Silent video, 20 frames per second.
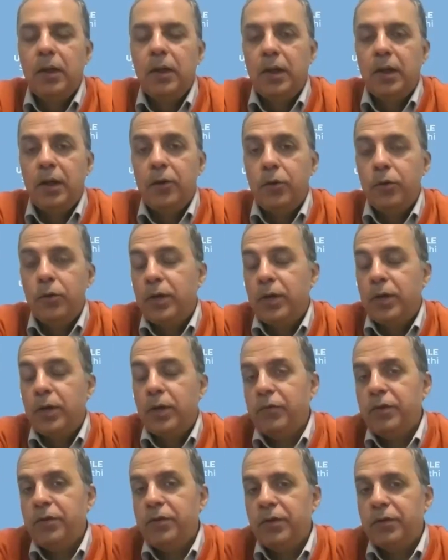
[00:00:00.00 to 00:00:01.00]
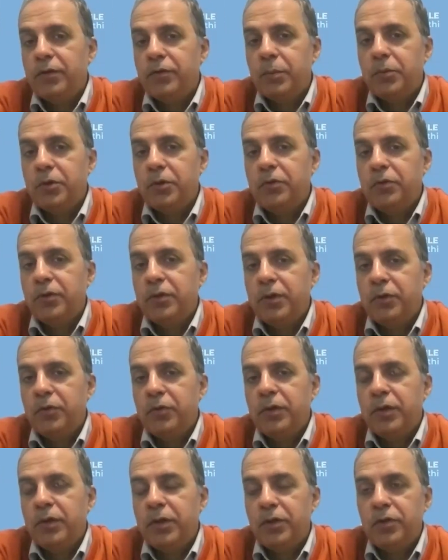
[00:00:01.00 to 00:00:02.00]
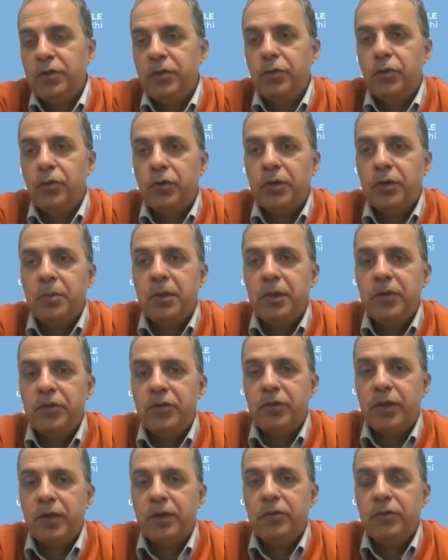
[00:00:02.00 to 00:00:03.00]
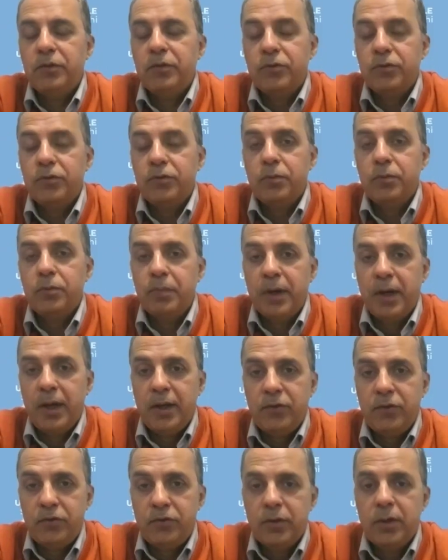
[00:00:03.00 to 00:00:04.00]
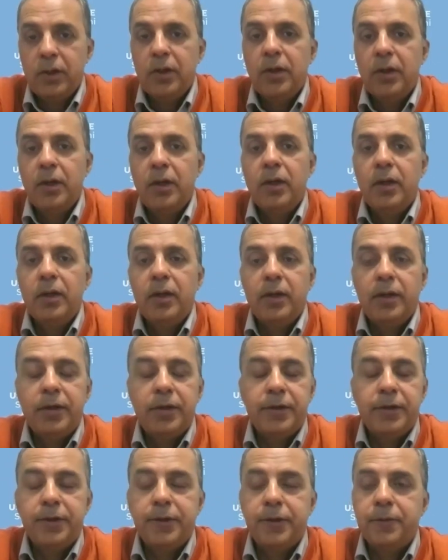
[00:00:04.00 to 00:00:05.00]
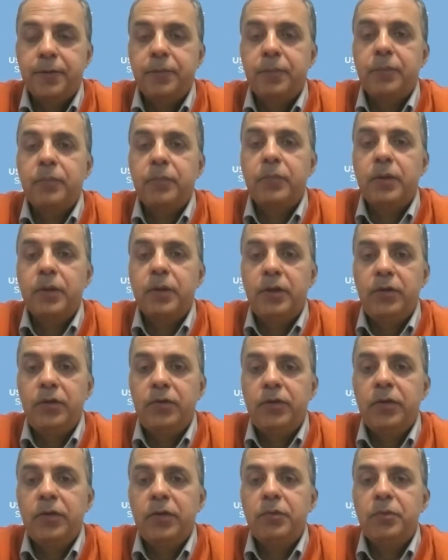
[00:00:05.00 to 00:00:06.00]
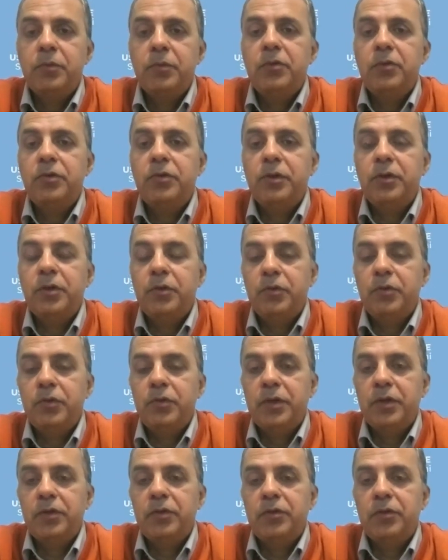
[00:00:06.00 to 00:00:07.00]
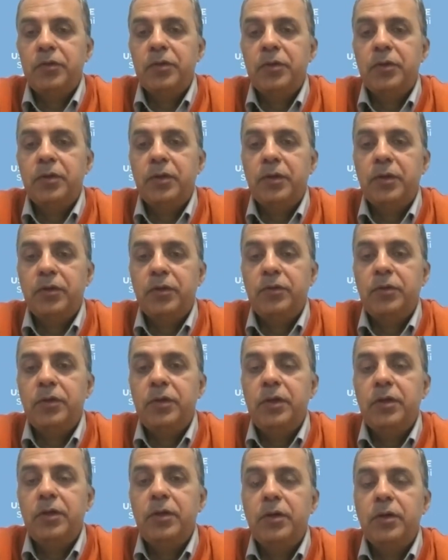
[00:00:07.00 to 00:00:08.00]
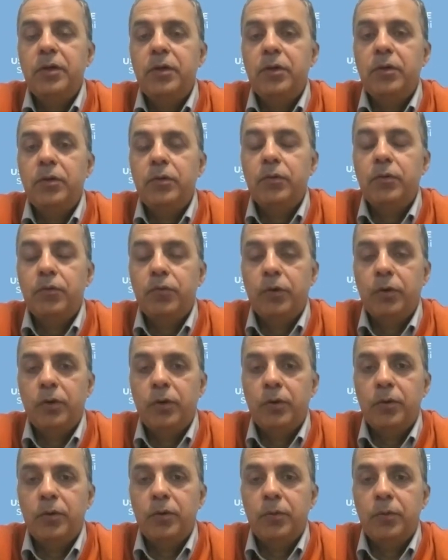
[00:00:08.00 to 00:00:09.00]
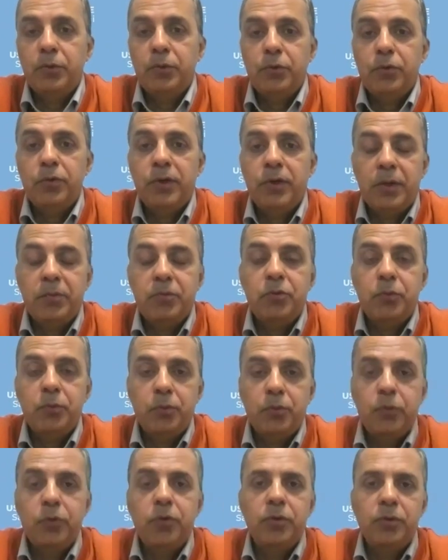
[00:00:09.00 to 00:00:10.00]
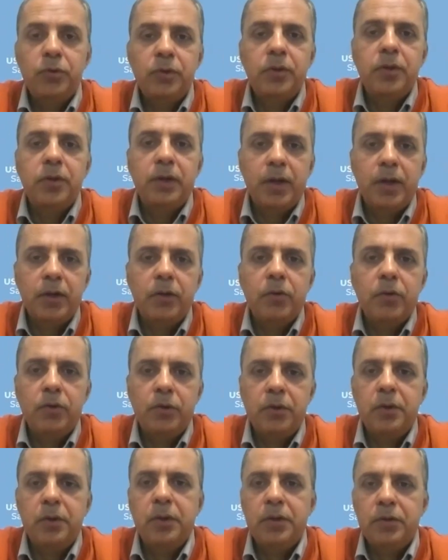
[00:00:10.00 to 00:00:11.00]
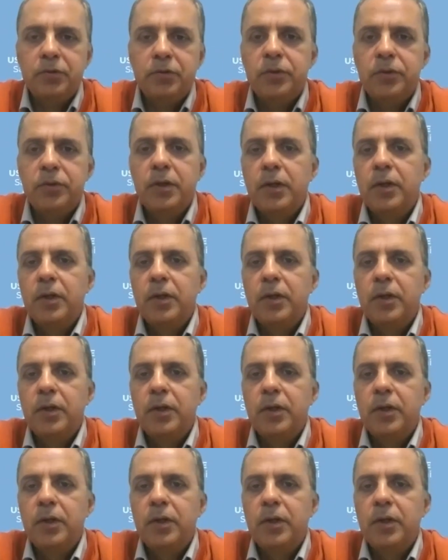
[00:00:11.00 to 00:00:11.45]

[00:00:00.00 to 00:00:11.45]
I don't have ECFMG certification. What are my chances to match? ECFMG certification is needed for the programs to put you in the rank order list.